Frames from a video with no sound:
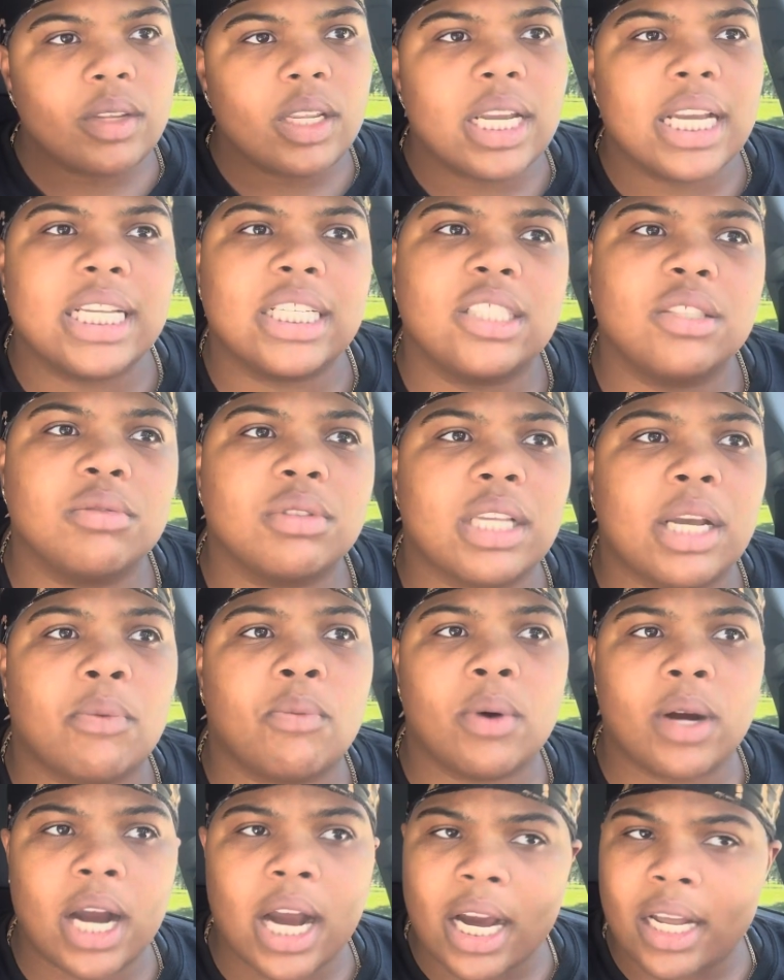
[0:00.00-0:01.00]
And she was like,
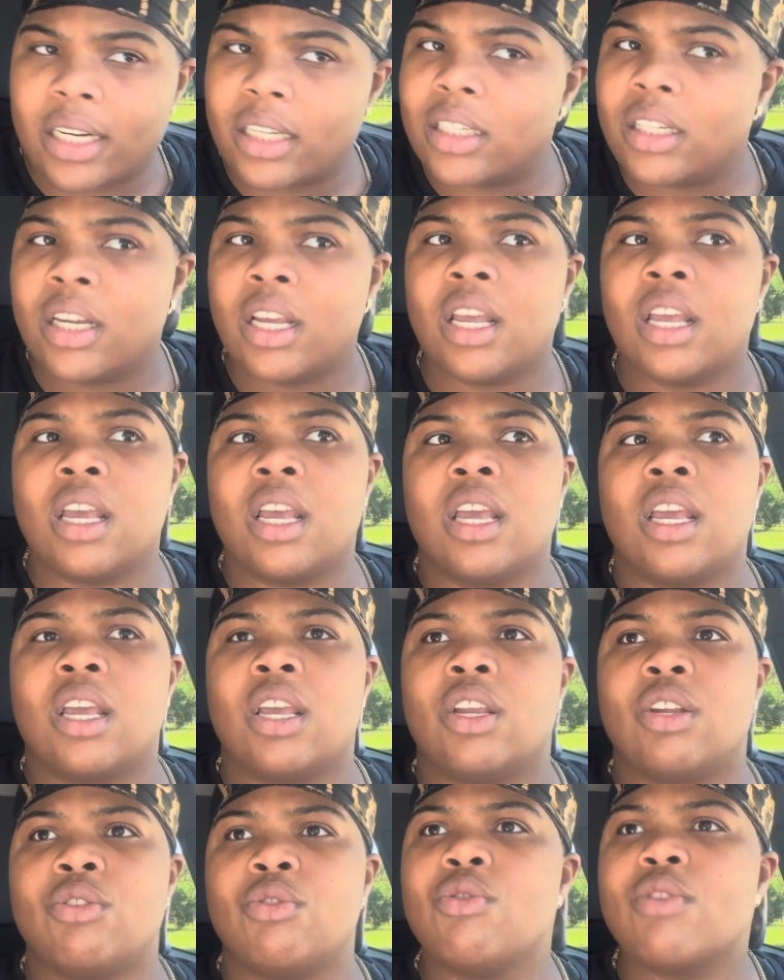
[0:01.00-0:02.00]
Well, Anna,
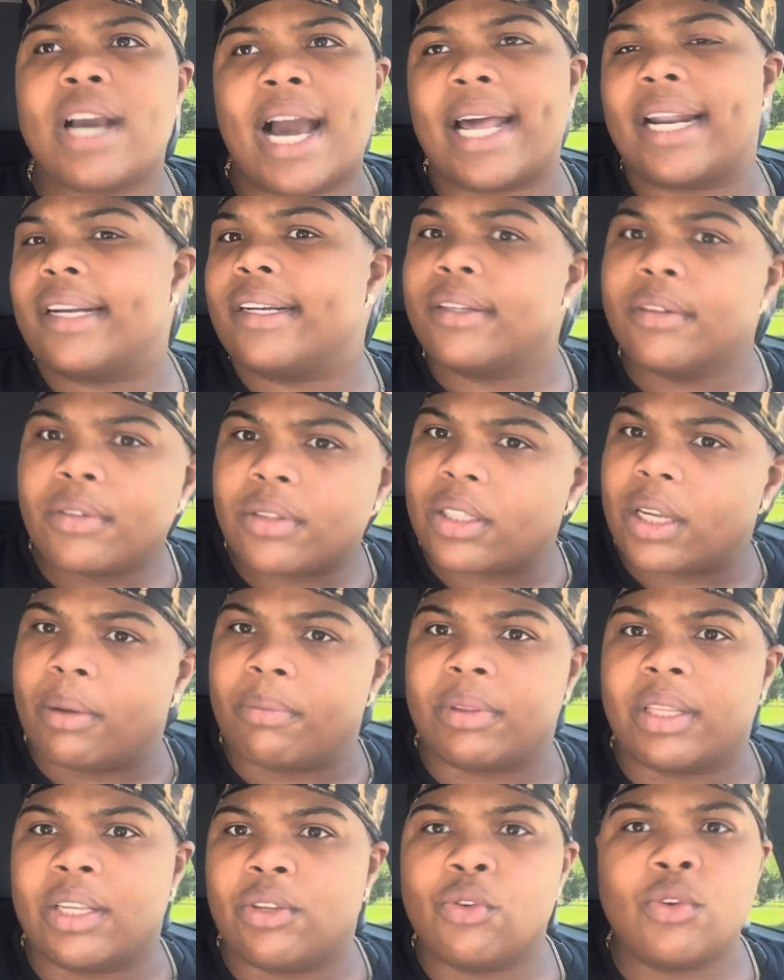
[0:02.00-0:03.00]
you got to do
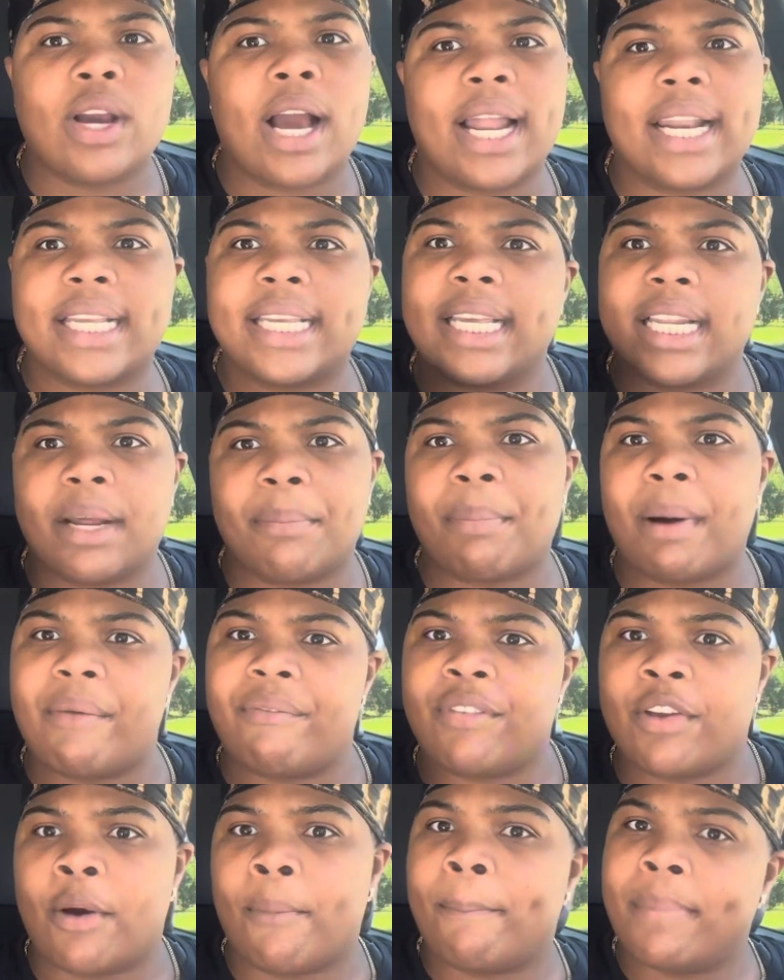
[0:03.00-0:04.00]
something. You got to get up off
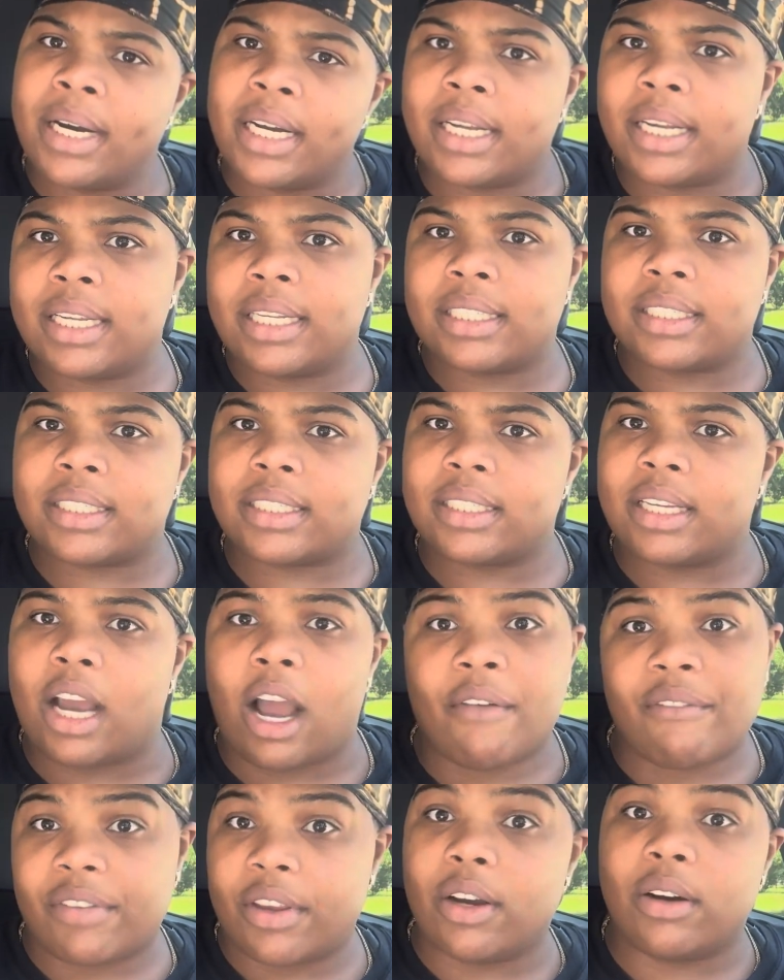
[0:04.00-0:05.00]
your butt,
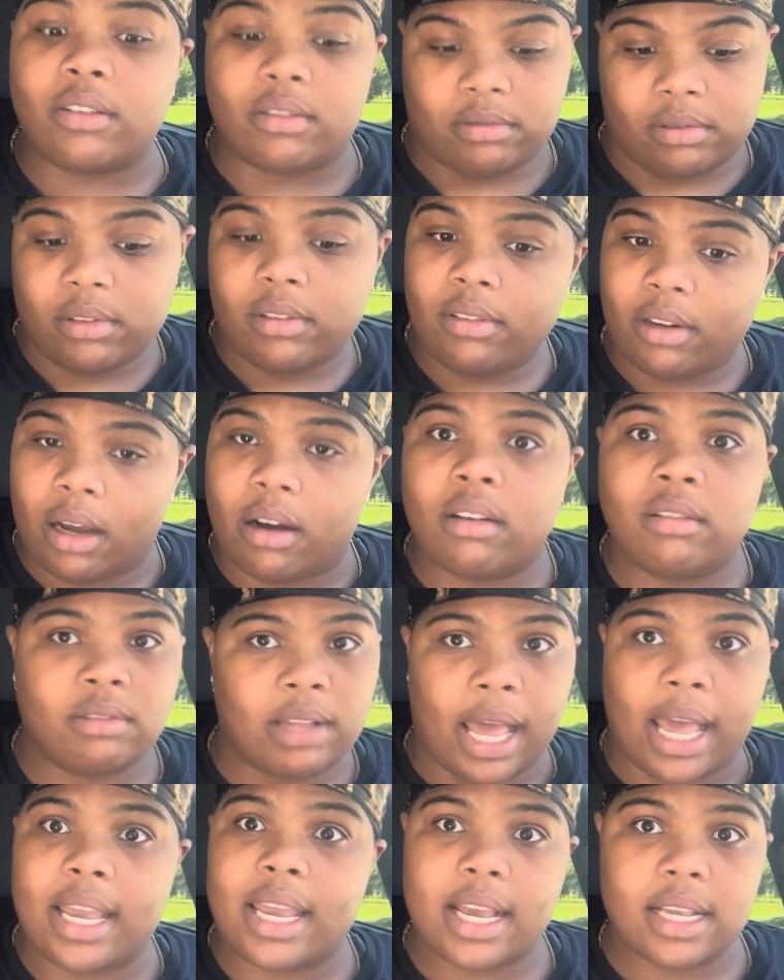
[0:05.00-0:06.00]
off your, you know,
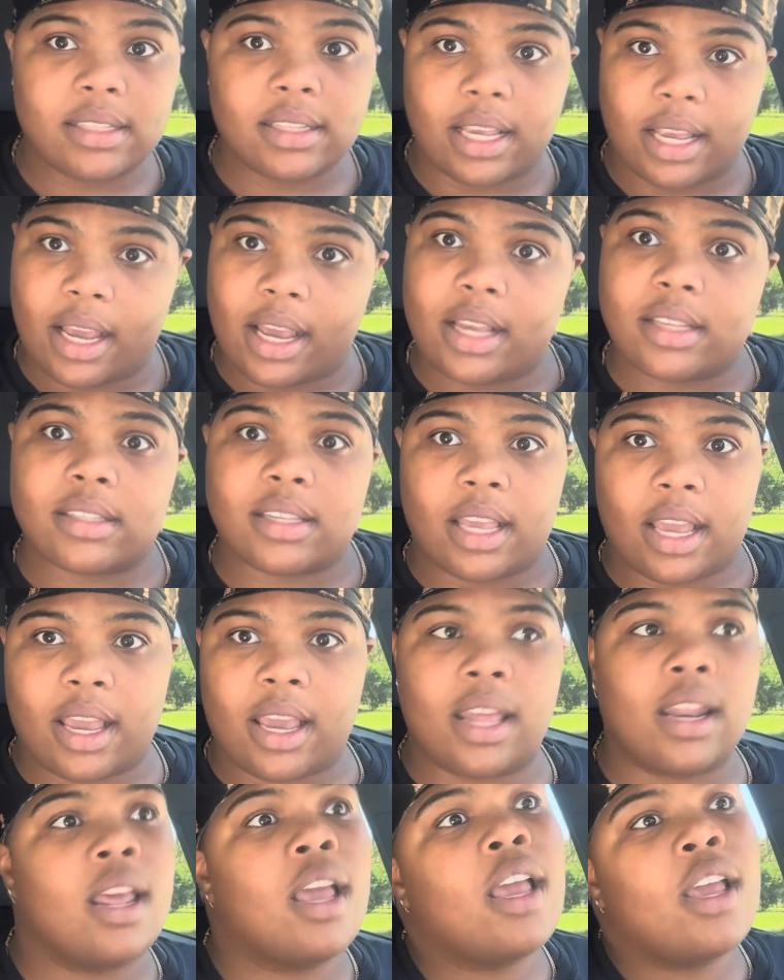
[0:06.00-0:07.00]
ass,
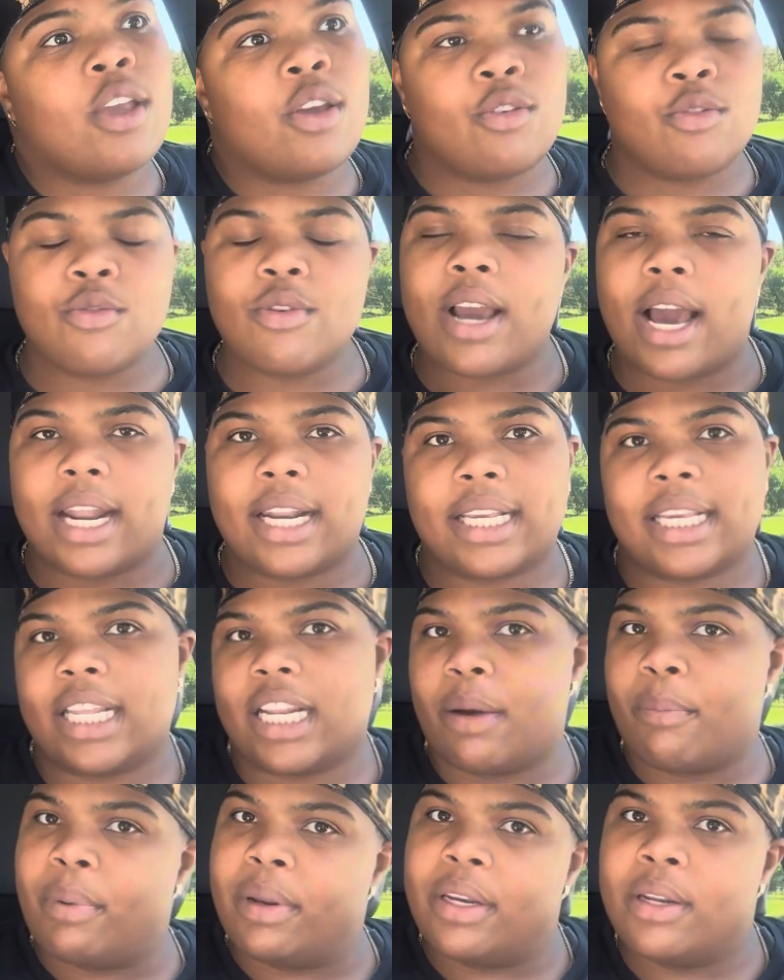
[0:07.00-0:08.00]
and you got to get
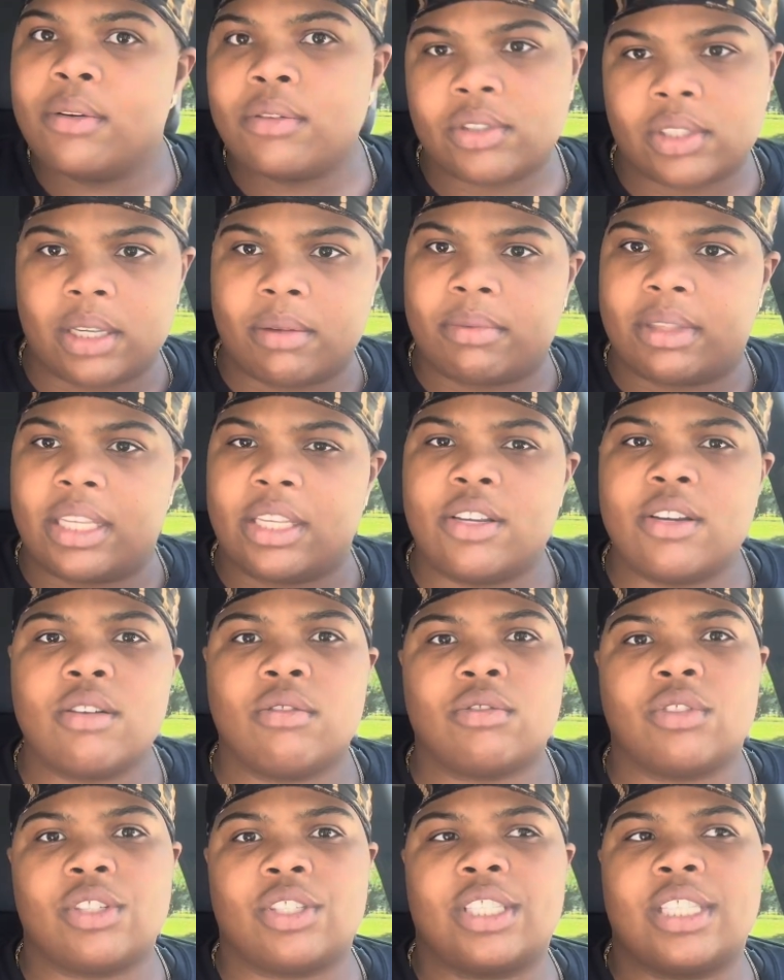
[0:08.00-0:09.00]
up and do something. You
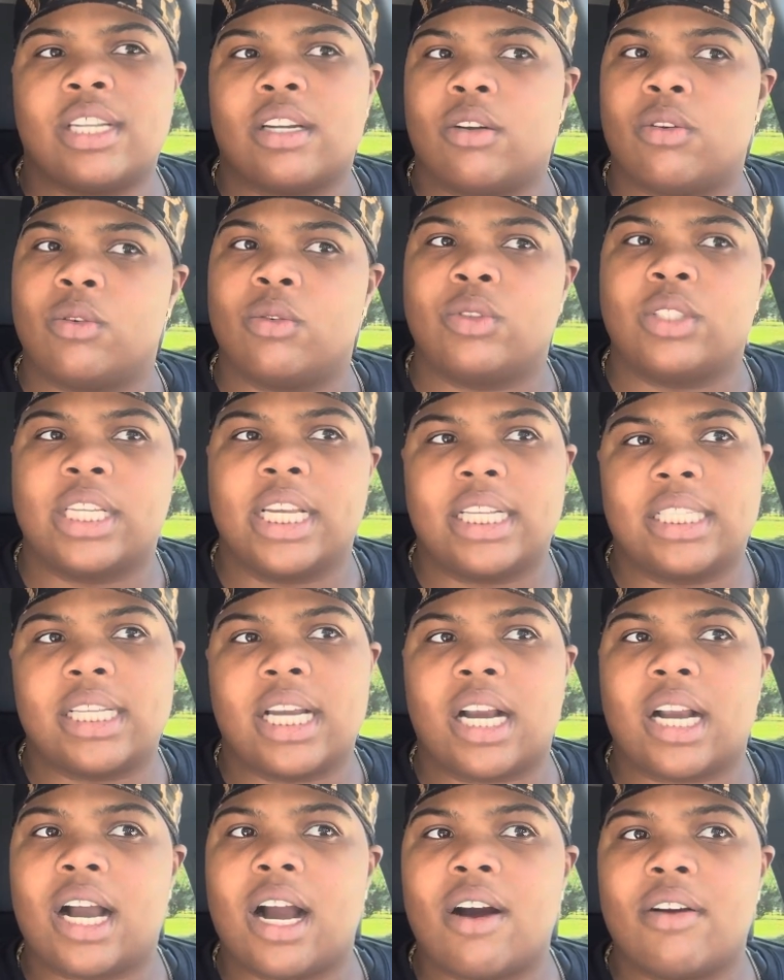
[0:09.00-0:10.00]
don't just sit on
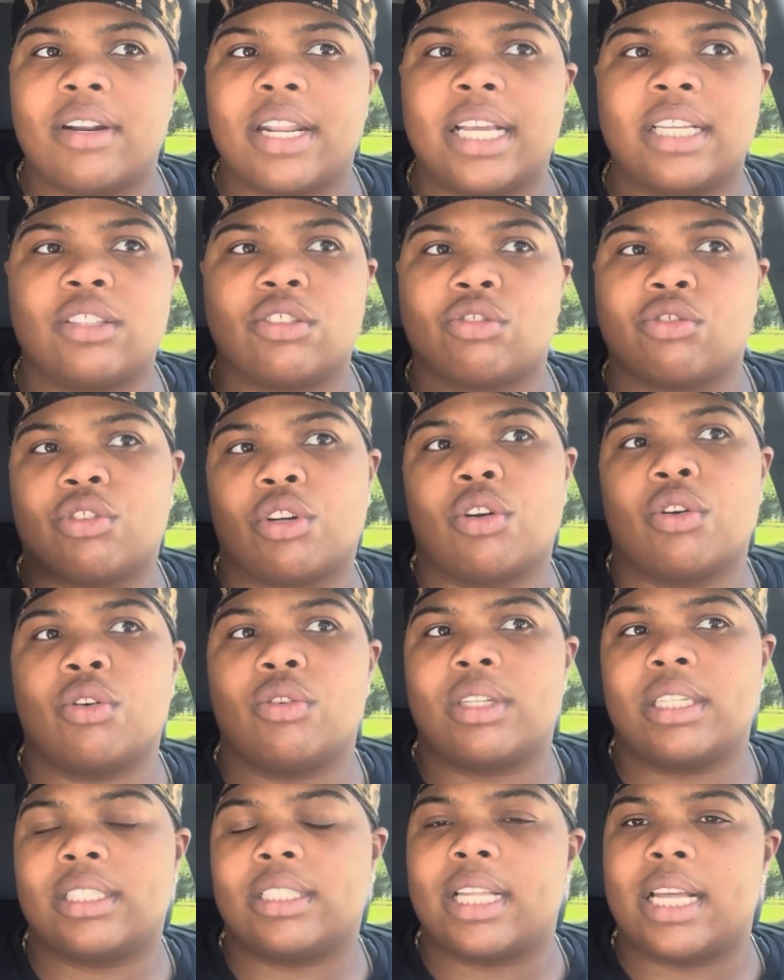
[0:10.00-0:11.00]
TikTok all day, just scroll
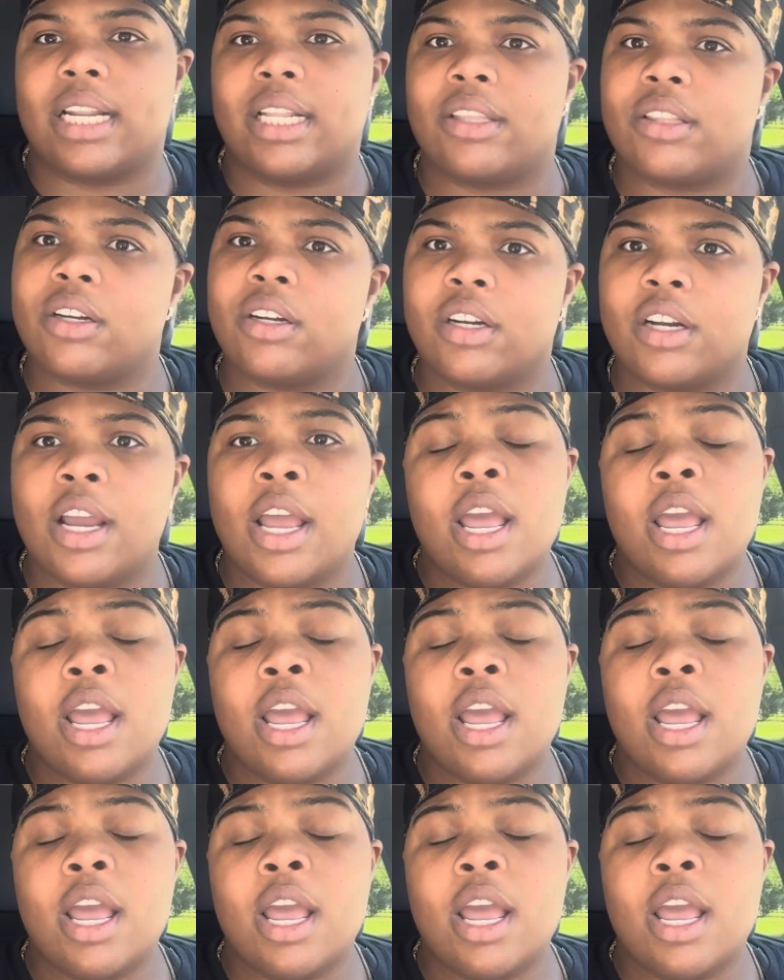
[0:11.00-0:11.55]
this, that, and third.